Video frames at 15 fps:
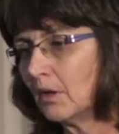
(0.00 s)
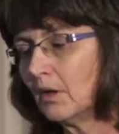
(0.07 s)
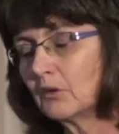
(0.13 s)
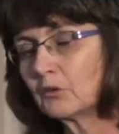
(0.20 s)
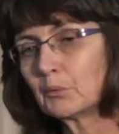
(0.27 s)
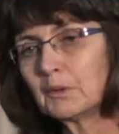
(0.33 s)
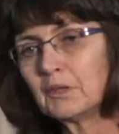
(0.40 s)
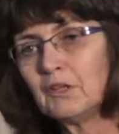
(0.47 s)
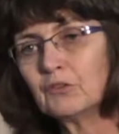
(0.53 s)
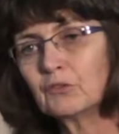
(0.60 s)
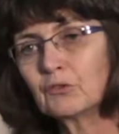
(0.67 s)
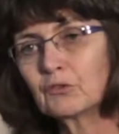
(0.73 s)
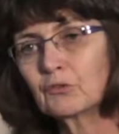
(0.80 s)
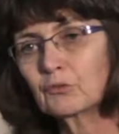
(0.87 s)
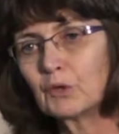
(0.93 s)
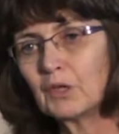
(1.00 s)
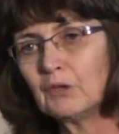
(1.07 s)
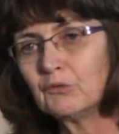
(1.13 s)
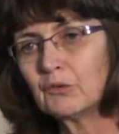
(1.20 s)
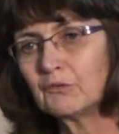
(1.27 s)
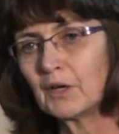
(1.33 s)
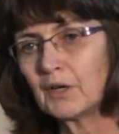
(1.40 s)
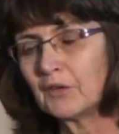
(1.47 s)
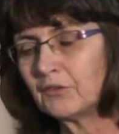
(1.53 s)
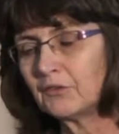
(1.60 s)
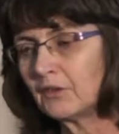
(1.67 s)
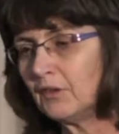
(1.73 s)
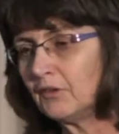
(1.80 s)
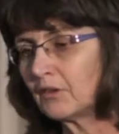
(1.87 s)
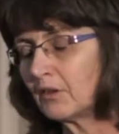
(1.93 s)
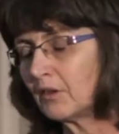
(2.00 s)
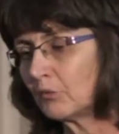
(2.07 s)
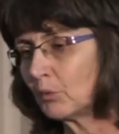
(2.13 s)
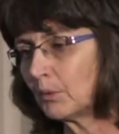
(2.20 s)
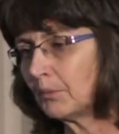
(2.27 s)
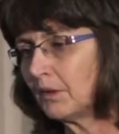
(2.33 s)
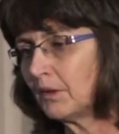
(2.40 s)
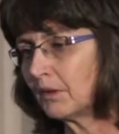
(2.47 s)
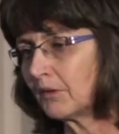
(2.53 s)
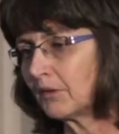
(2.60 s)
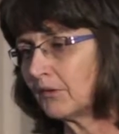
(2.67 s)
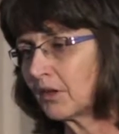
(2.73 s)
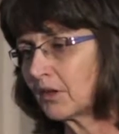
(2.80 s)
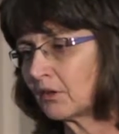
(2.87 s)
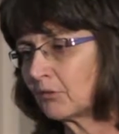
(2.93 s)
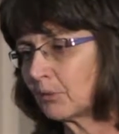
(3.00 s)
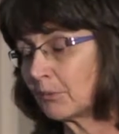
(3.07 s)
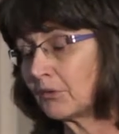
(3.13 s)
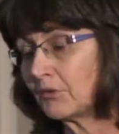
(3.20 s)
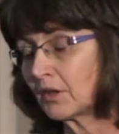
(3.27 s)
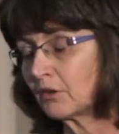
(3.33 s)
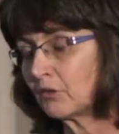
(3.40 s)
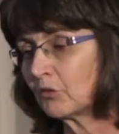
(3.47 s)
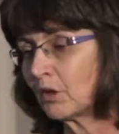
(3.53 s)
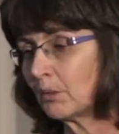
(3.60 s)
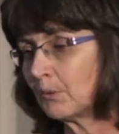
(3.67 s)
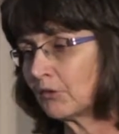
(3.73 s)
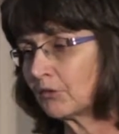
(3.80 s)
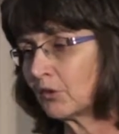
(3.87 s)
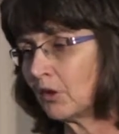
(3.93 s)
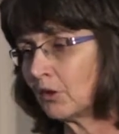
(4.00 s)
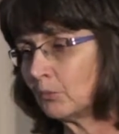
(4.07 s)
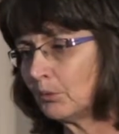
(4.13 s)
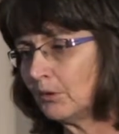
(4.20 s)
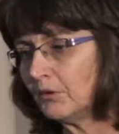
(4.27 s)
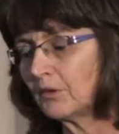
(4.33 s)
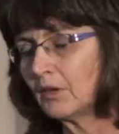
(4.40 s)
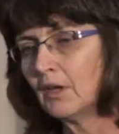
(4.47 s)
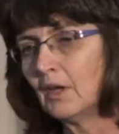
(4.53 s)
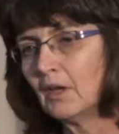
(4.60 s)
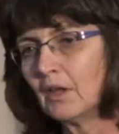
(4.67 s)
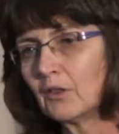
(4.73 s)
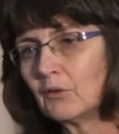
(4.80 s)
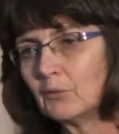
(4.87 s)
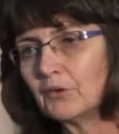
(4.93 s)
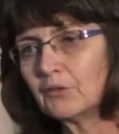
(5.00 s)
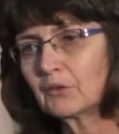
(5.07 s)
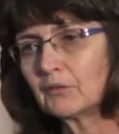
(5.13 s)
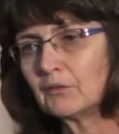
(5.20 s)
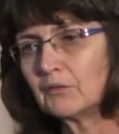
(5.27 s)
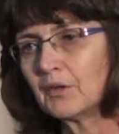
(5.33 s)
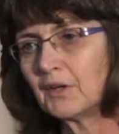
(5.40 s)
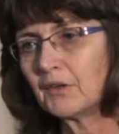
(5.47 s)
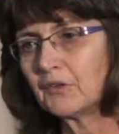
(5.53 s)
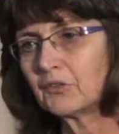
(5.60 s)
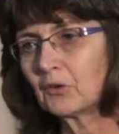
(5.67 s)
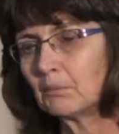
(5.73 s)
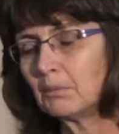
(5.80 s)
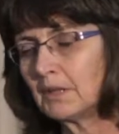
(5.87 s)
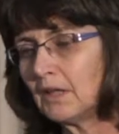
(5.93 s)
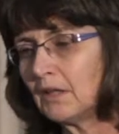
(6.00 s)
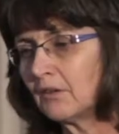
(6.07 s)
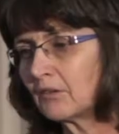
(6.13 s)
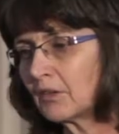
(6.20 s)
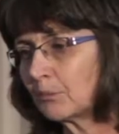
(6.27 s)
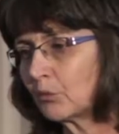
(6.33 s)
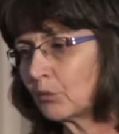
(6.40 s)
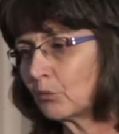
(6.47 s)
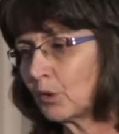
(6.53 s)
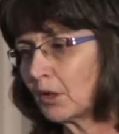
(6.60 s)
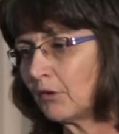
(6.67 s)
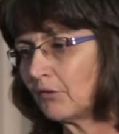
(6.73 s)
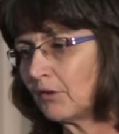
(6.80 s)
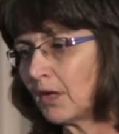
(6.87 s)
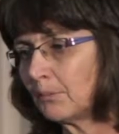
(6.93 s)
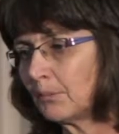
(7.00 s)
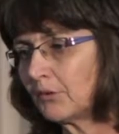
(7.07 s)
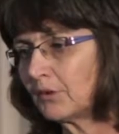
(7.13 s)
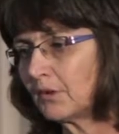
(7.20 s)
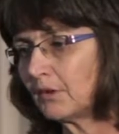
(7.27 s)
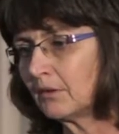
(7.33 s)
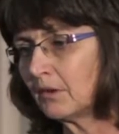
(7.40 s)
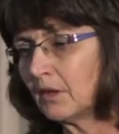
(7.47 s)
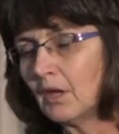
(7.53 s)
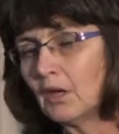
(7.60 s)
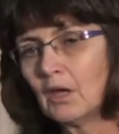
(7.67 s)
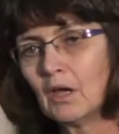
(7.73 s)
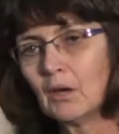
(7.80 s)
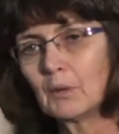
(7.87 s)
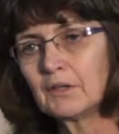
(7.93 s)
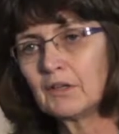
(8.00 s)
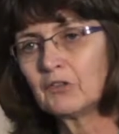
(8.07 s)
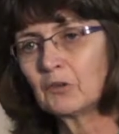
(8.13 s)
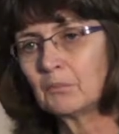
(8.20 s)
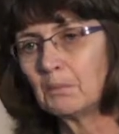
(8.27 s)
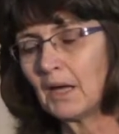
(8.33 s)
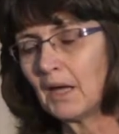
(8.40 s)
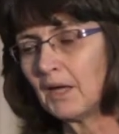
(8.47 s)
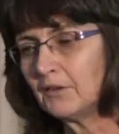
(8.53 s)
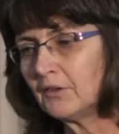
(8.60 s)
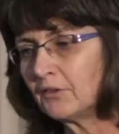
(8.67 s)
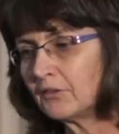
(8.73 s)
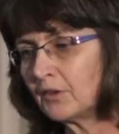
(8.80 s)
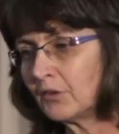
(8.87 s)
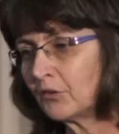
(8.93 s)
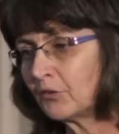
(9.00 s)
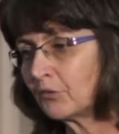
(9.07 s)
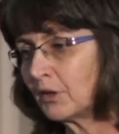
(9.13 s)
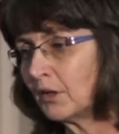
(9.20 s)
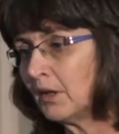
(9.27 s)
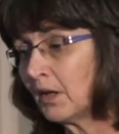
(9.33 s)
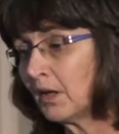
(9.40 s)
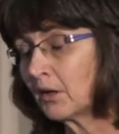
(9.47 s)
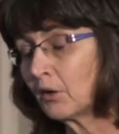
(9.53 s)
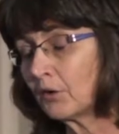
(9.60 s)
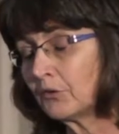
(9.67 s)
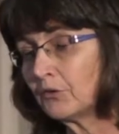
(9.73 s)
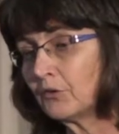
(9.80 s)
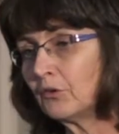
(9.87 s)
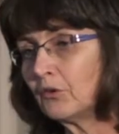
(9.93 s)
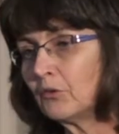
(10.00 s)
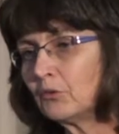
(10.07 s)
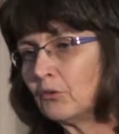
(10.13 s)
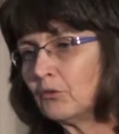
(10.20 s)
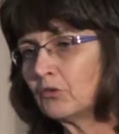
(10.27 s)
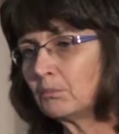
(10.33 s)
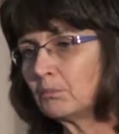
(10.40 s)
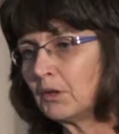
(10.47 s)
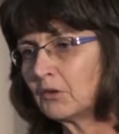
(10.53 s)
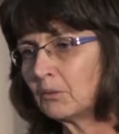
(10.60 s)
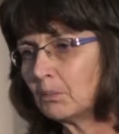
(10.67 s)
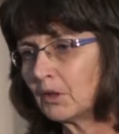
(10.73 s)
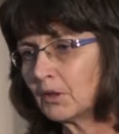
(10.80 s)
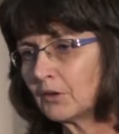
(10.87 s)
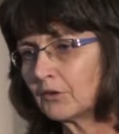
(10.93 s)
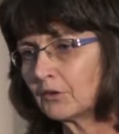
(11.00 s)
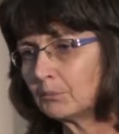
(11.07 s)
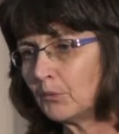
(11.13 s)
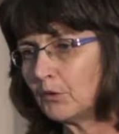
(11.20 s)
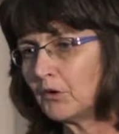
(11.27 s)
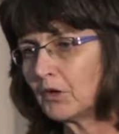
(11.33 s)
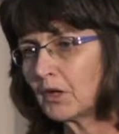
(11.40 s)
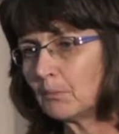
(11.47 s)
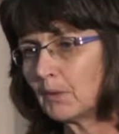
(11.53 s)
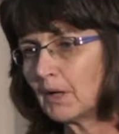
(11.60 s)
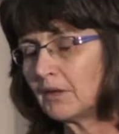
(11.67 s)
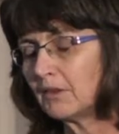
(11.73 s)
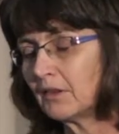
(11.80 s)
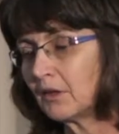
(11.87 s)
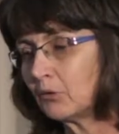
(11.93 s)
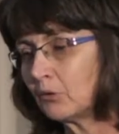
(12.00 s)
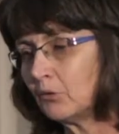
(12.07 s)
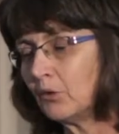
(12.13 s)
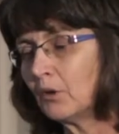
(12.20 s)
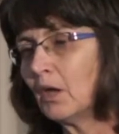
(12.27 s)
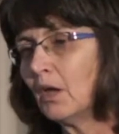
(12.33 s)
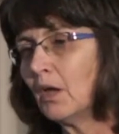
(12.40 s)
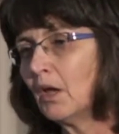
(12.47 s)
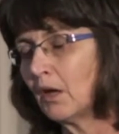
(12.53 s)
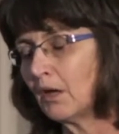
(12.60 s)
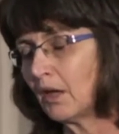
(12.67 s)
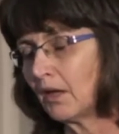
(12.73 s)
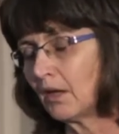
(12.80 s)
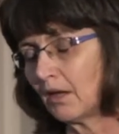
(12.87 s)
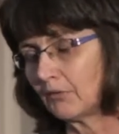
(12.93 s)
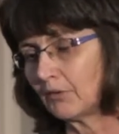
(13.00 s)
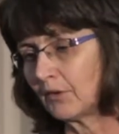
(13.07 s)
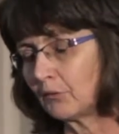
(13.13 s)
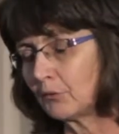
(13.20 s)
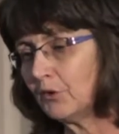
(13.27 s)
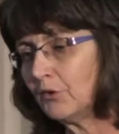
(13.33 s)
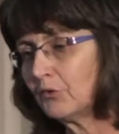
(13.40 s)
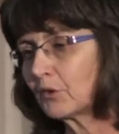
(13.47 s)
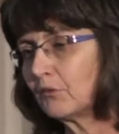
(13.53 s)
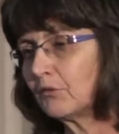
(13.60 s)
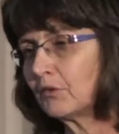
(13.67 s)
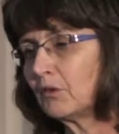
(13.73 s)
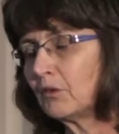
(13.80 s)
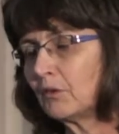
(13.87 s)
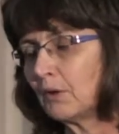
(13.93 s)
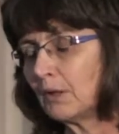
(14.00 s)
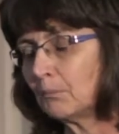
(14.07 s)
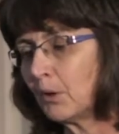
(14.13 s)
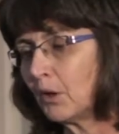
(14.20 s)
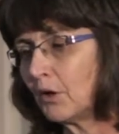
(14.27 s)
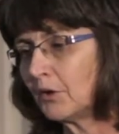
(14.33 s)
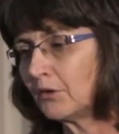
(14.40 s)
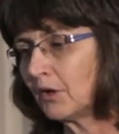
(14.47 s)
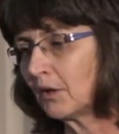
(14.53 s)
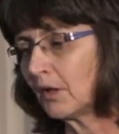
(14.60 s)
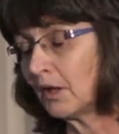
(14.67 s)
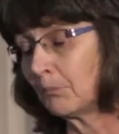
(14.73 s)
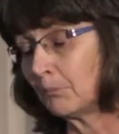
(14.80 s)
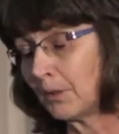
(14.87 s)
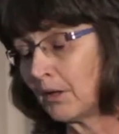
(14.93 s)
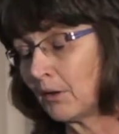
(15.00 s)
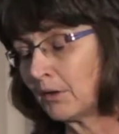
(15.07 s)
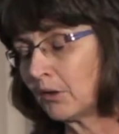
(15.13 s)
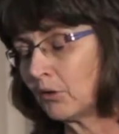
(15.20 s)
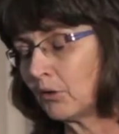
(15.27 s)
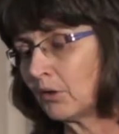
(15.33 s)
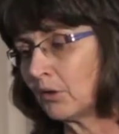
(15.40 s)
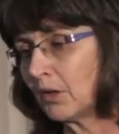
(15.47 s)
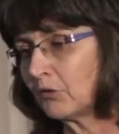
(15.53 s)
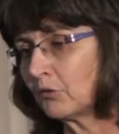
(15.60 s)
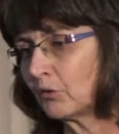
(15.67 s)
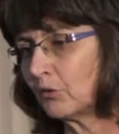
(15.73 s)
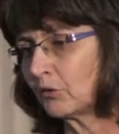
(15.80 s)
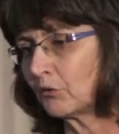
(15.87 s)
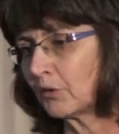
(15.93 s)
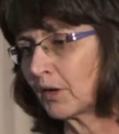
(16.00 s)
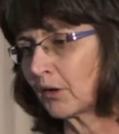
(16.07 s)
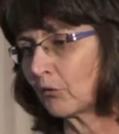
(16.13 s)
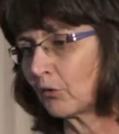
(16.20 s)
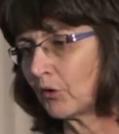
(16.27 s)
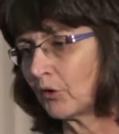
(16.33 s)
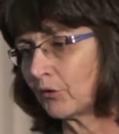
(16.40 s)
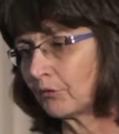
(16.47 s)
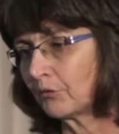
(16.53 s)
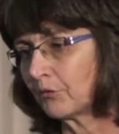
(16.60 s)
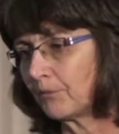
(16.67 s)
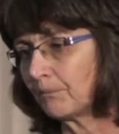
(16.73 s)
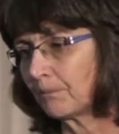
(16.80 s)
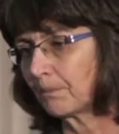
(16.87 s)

So one needs to screen for varices in these women in the second, from the second trimester onwards. The risk of a variceal bleed is up to 25%. One needs to band as necessary and consider the use of beta blockers, bearing in mind that they do have a risk of impairing interuterine growth.